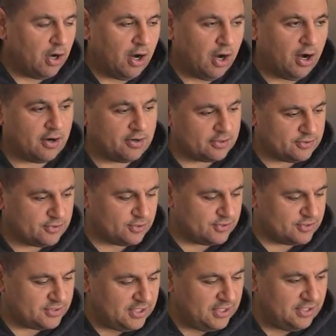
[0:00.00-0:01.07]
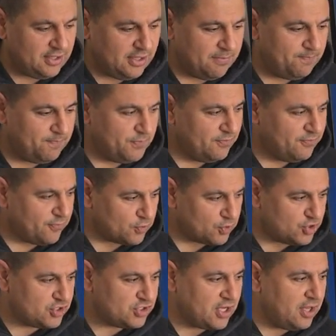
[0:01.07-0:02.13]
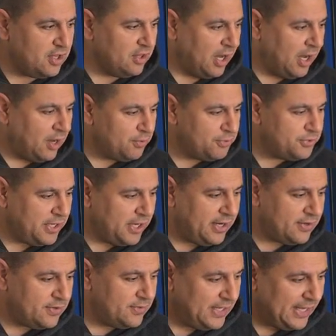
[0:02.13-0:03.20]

hard to see them for sale out there.